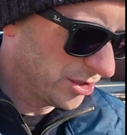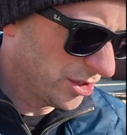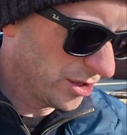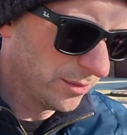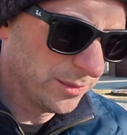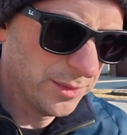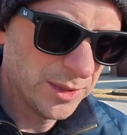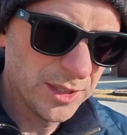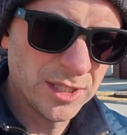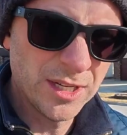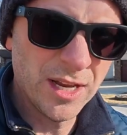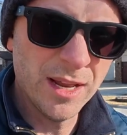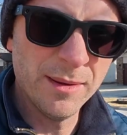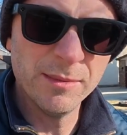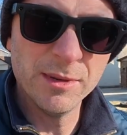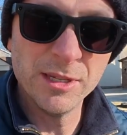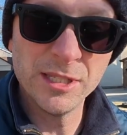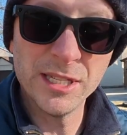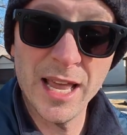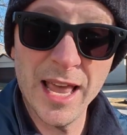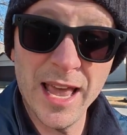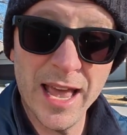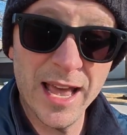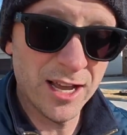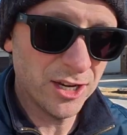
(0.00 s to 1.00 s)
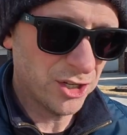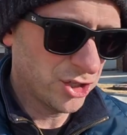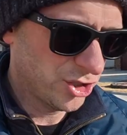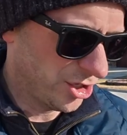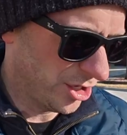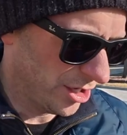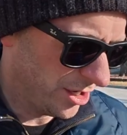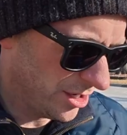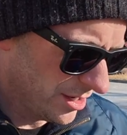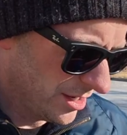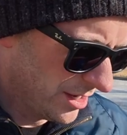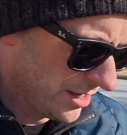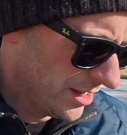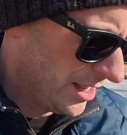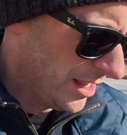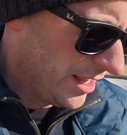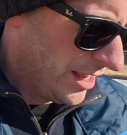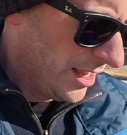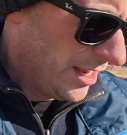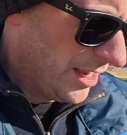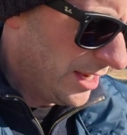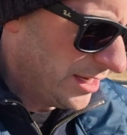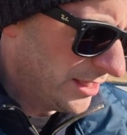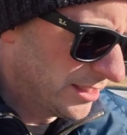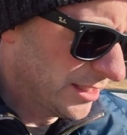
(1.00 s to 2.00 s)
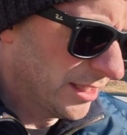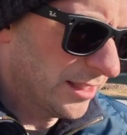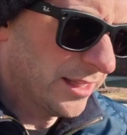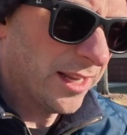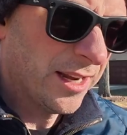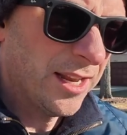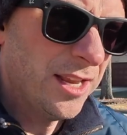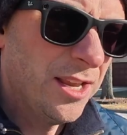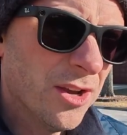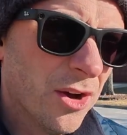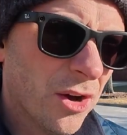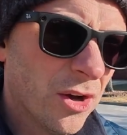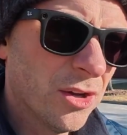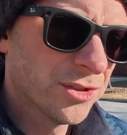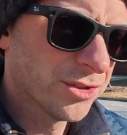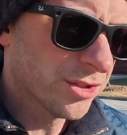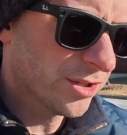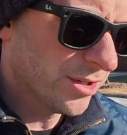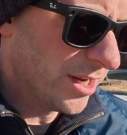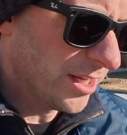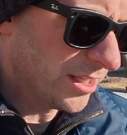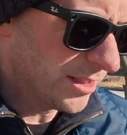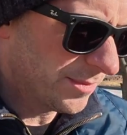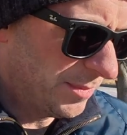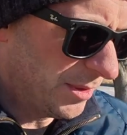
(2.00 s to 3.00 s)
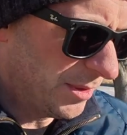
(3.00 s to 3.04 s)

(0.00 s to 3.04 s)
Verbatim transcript: gentleman's name is Ashton. He said that he alternates